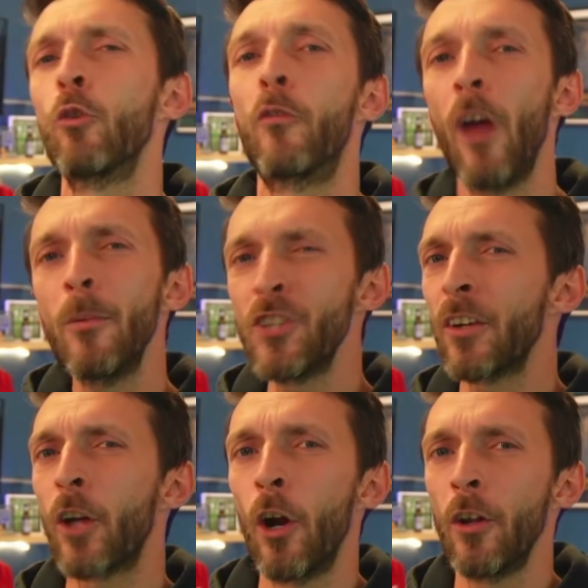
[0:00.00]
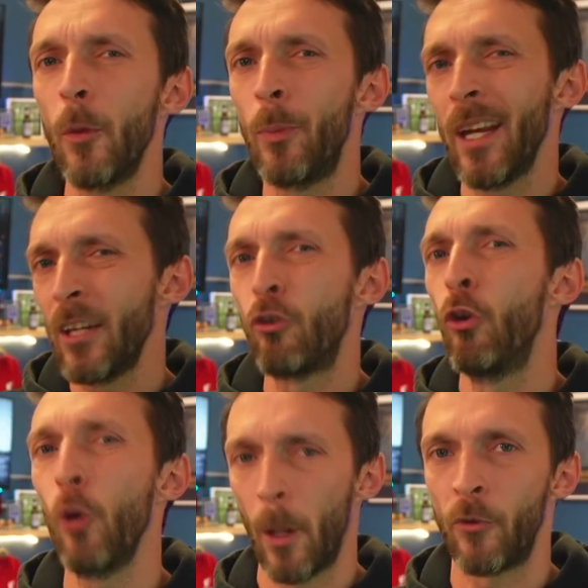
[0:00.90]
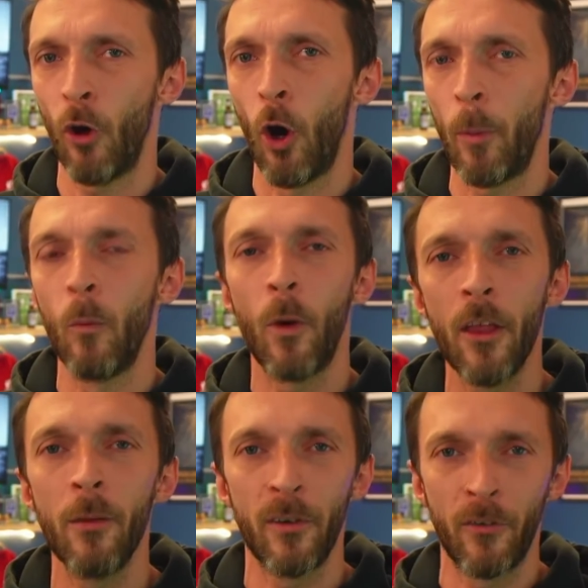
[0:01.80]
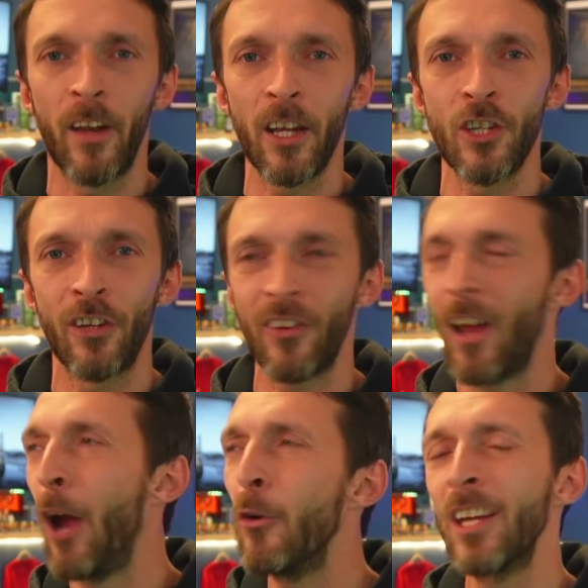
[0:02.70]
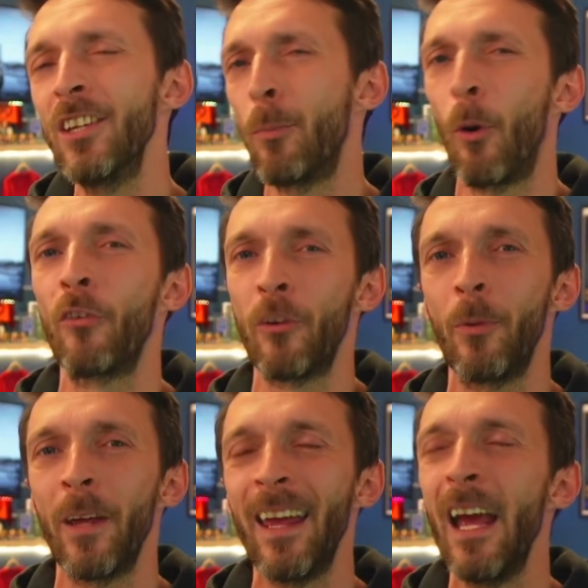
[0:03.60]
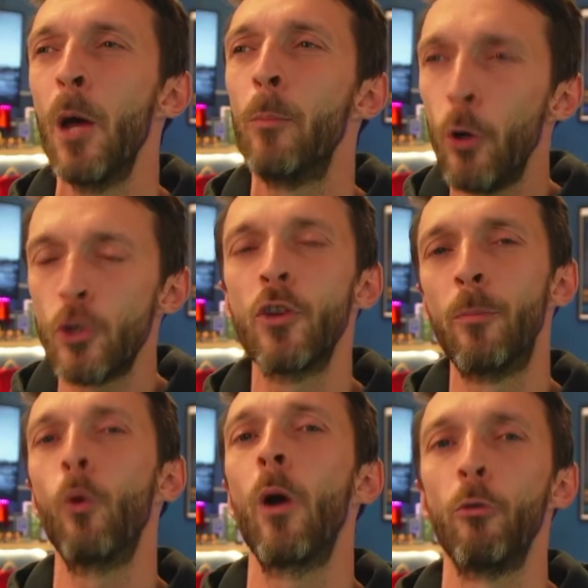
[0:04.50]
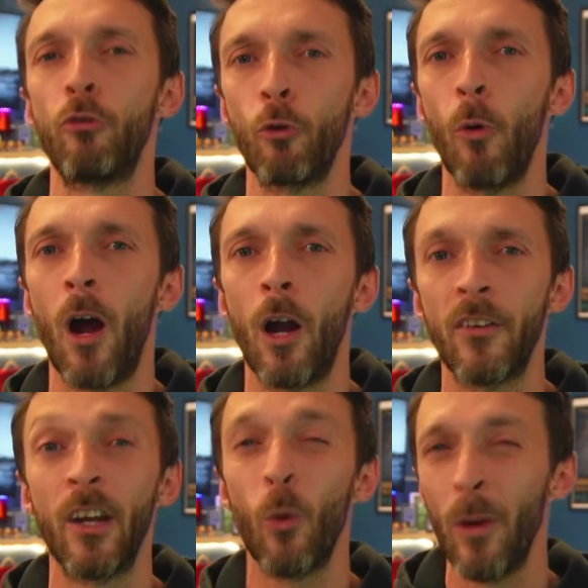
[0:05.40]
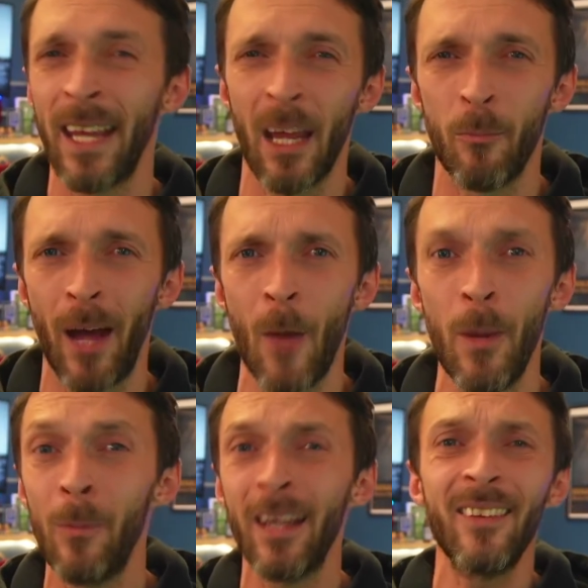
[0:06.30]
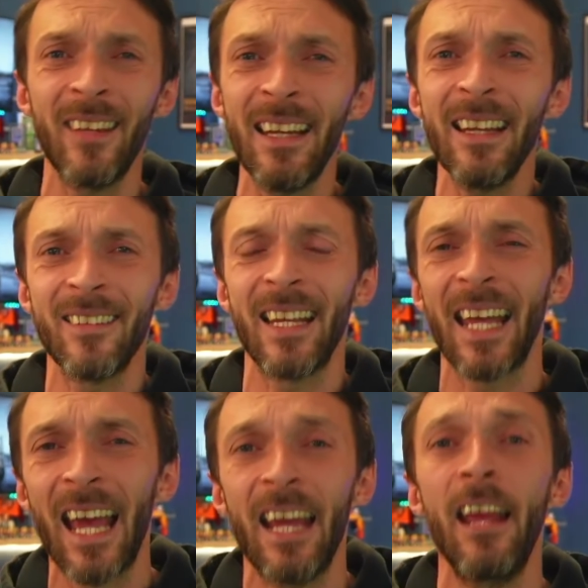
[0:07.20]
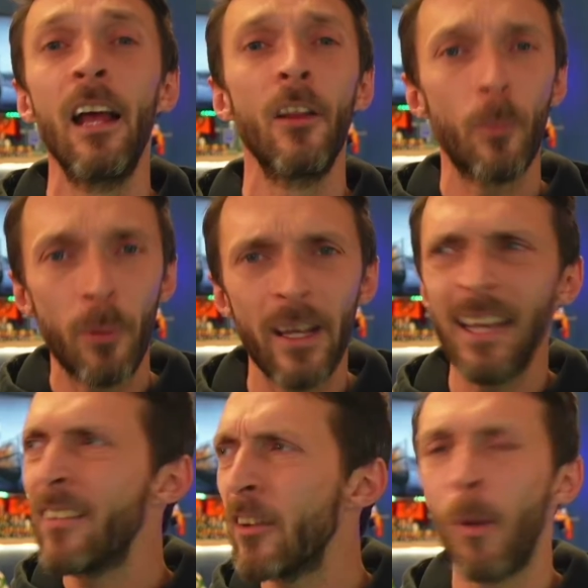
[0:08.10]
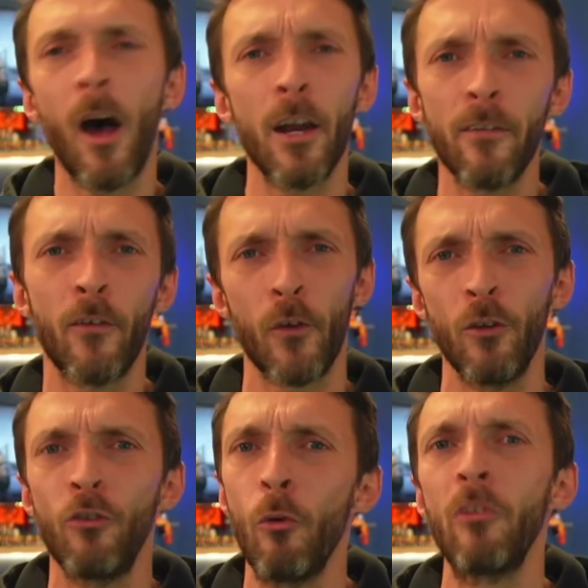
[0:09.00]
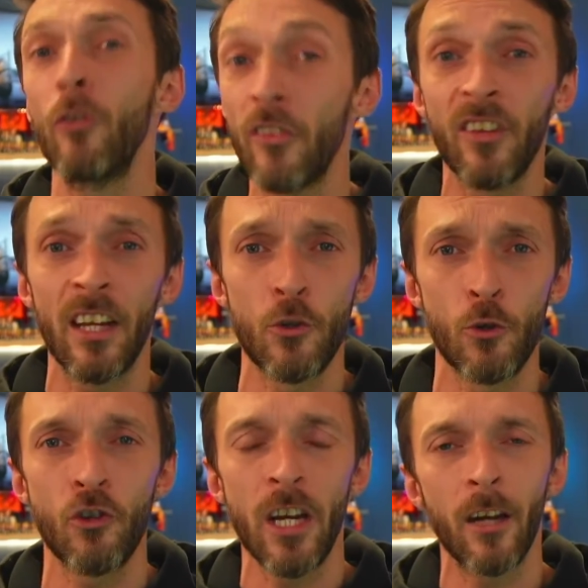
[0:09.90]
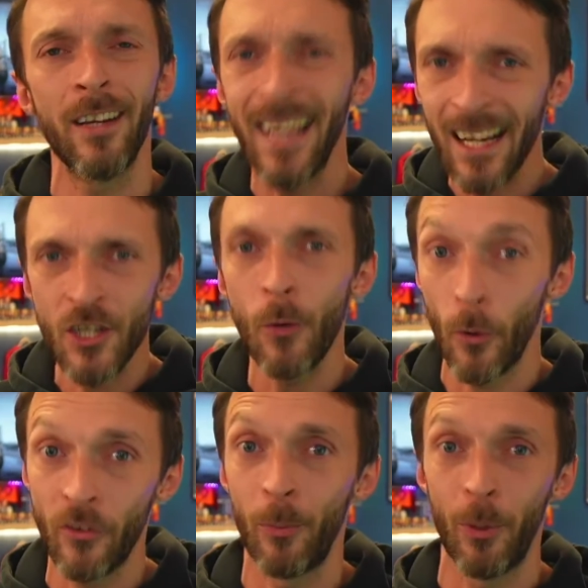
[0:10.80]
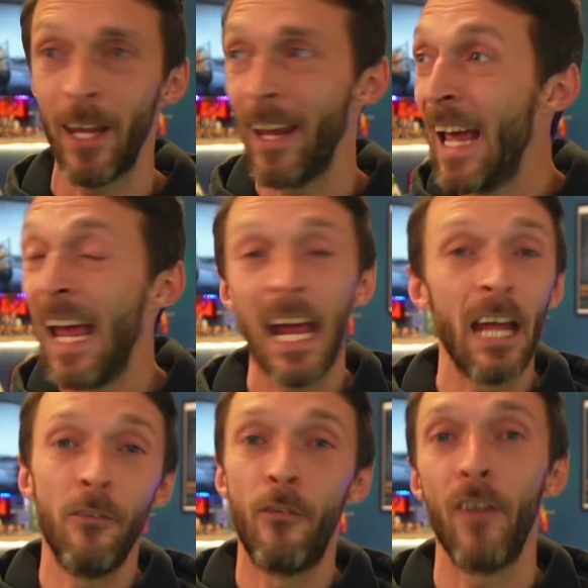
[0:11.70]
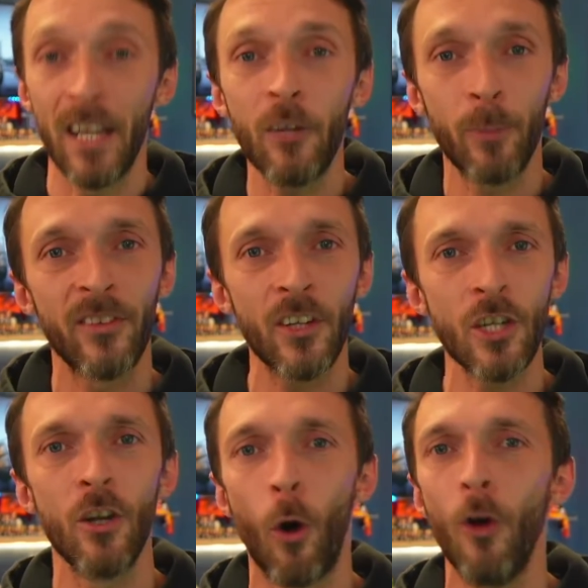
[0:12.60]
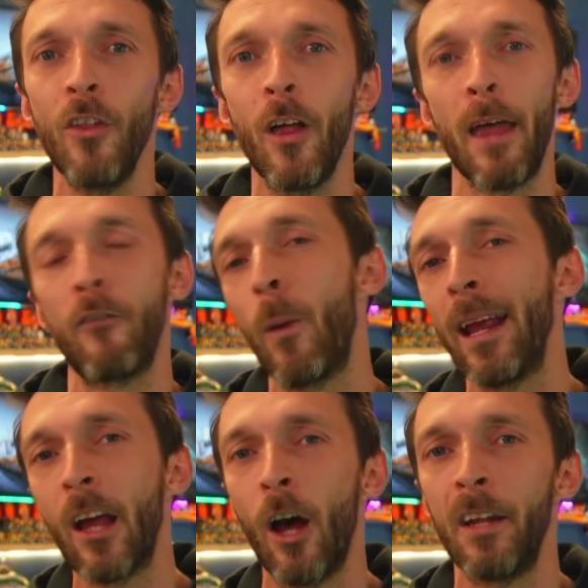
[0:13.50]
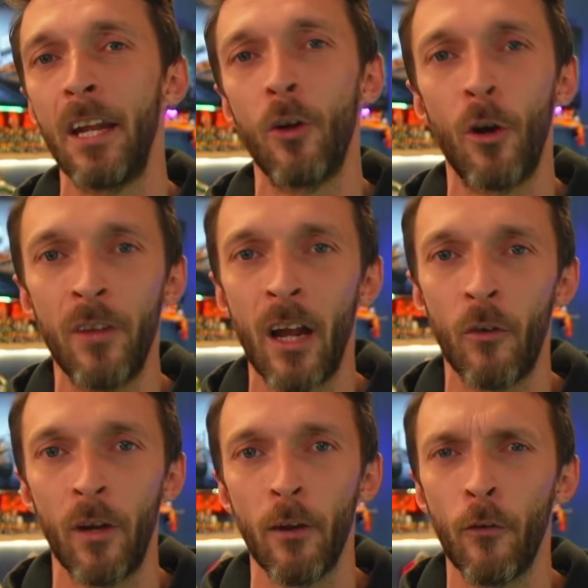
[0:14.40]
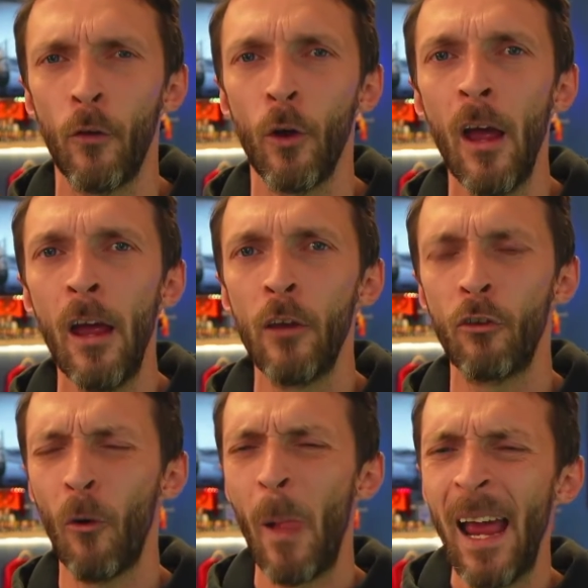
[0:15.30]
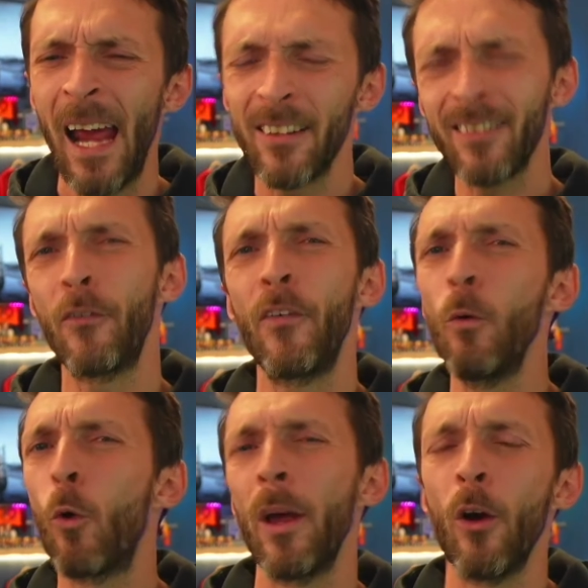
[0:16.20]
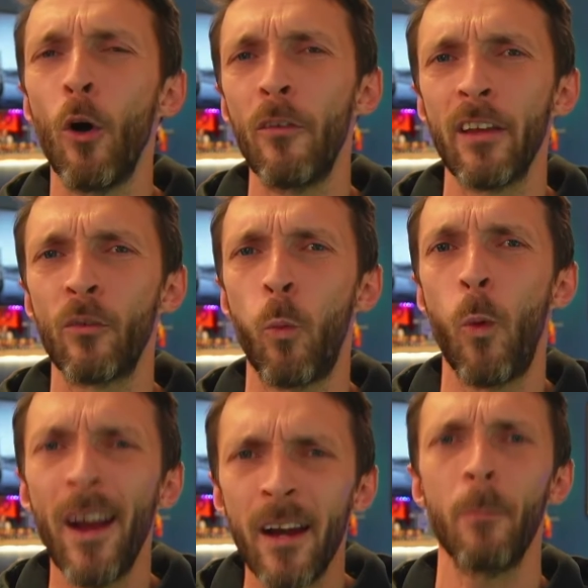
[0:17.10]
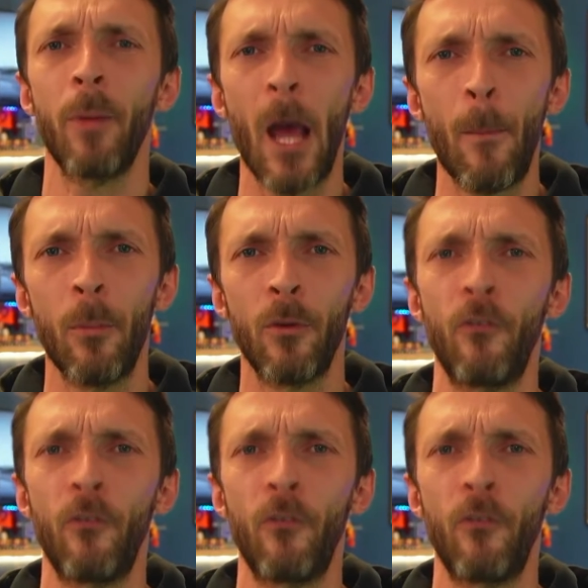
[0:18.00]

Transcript: So if Real Madrid are currently playing 2 up top, and one of them is Vinicius, how can you possibly push the boat out so hard to go and get Mbappe? Because he isn't a guy that plays as part of a front 2. He's not a central striker. He actually wants to play in Vinny's position on the left wing, cutting in on that right foot. So it doesn't feel quite obvious where Mbappe would